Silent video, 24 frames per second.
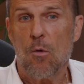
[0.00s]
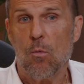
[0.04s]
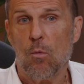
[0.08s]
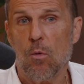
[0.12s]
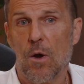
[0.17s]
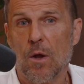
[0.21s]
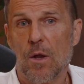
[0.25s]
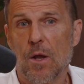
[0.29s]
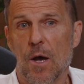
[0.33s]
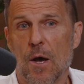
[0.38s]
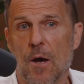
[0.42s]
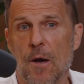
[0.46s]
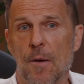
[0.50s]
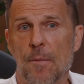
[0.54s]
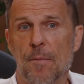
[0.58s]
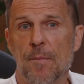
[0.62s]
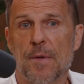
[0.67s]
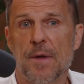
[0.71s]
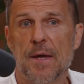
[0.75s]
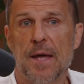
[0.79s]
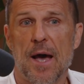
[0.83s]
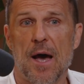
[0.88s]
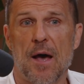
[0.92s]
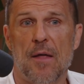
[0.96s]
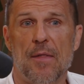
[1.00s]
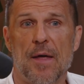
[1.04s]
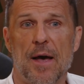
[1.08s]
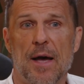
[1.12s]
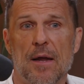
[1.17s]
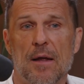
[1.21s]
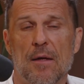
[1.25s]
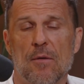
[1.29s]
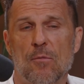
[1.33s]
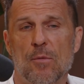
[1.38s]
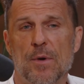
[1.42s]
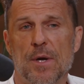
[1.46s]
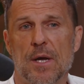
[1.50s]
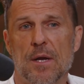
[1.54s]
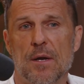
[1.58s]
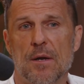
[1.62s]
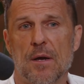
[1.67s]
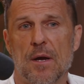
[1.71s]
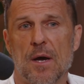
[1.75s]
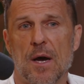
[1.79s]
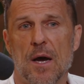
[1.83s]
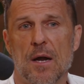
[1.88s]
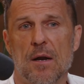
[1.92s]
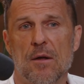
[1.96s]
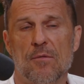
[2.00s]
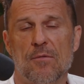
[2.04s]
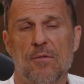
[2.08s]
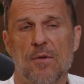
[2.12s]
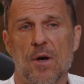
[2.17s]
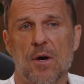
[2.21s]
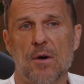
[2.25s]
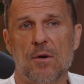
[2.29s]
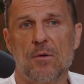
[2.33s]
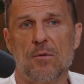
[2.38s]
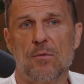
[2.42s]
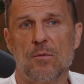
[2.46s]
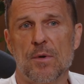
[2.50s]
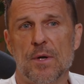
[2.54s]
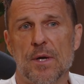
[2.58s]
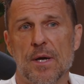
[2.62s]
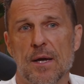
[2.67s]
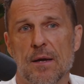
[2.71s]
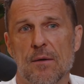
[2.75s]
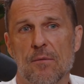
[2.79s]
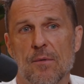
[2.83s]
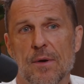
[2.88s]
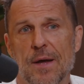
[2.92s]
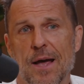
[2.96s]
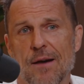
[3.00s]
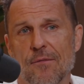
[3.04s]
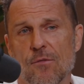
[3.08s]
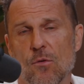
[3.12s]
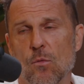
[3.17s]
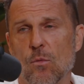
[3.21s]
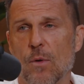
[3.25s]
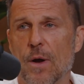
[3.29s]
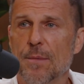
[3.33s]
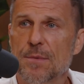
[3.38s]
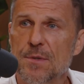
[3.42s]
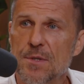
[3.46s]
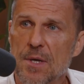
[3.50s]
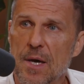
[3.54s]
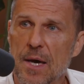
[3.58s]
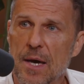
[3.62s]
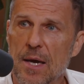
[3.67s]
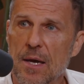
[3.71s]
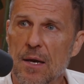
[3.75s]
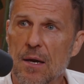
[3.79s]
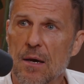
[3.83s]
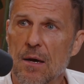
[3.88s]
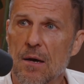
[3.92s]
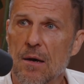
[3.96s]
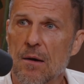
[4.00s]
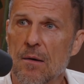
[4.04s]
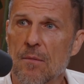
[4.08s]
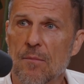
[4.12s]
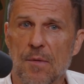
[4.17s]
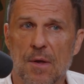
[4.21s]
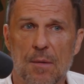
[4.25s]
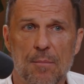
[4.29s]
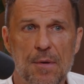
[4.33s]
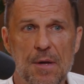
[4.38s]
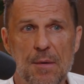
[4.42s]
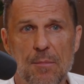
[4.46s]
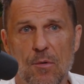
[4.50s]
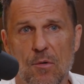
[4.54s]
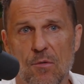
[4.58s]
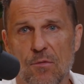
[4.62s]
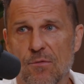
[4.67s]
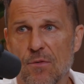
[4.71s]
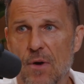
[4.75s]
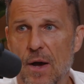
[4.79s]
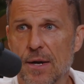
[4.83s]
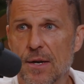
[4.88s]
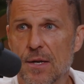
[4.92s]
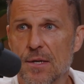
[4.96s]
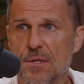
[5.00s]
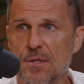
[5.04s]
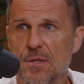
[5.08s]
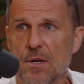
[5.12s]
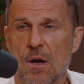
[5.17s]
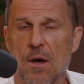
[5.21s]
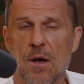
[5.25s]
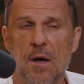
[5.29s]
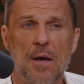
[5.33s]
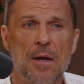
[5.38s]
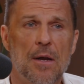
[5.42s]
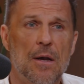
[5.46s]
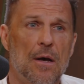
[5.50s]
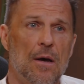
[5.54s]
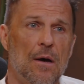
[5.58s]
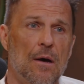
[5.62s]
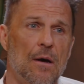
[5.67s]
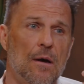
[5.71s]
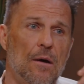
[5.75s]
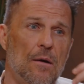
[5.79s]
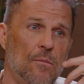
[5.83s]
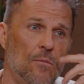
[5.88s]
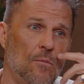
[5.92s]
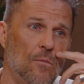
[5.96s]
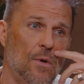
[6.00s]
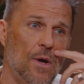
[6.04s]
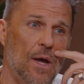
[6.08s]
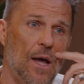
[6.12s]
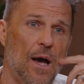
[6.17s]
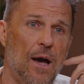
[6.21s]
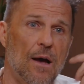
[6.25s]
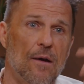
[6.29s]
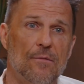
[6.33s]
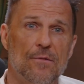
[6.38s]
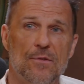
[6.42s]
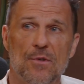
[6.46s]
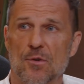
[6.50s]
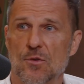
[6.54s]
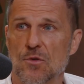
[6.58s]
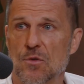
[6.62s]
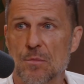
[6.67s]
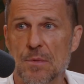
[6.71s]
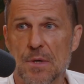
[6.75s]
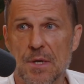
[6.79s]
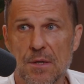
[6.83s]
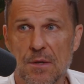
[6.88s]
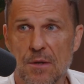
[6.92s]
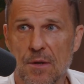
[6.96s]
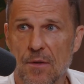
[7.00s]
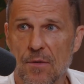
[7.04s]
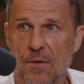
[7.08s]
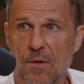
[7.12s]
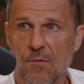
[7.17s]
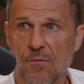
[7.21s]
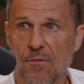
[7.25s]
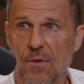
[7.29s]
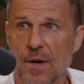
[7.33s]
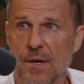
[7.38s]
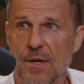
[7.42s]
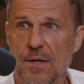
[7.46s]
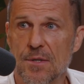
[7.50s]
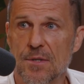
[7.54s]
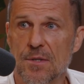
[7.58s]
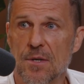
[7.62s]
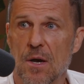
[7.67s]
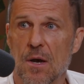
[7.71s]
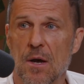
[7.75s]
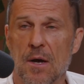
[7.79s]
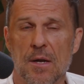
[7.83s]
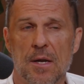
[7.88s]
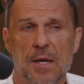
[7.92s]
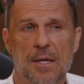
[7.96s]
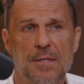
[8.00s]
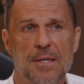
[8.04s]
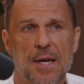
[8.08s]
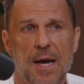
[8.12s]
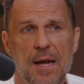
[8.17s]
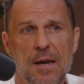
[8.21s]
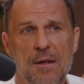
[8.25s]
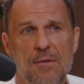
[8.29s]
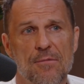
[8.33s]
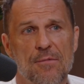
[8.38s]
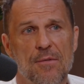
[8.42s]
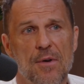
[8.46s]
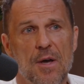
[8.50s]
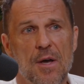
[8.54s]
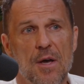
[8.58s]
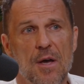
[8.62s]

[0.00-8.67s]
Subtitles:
Well, yeah, that we can kind of go. We have a website that people find us on. We have social media that they find us on. It's kind of